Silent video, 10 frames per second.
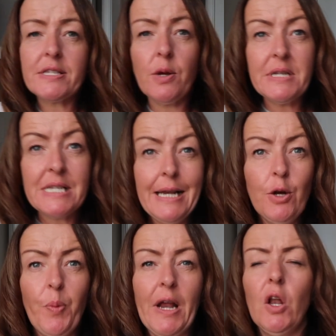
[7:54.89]
So it's a
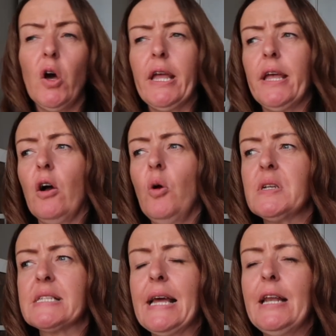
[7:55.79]
little bit like, I
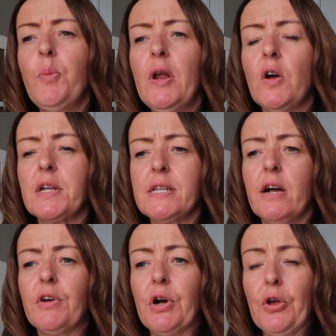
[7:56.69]
would say a little bit like
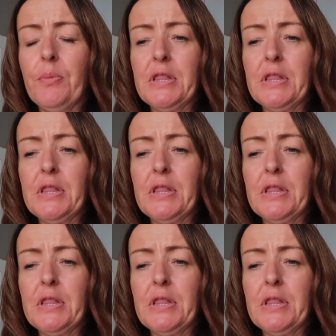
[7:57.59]
Zara Home,